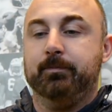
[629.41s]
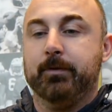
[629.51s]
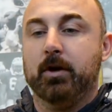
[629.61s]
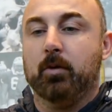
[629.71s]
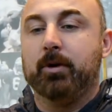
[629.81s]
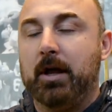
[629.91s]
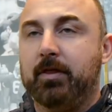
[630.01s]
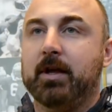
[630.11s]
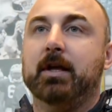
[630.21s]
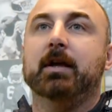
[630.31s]
you know, but I
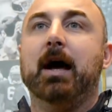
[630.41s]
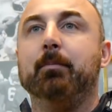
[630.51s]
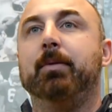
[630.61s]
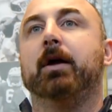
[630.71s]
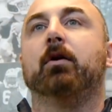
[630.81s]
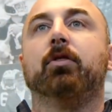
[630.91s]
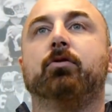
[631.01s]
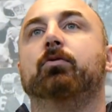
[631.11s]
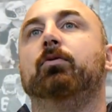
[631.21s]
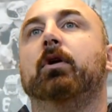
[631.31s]
think he got better
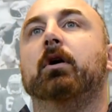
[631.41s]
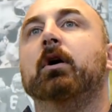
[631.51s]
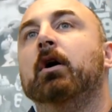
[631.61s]
through the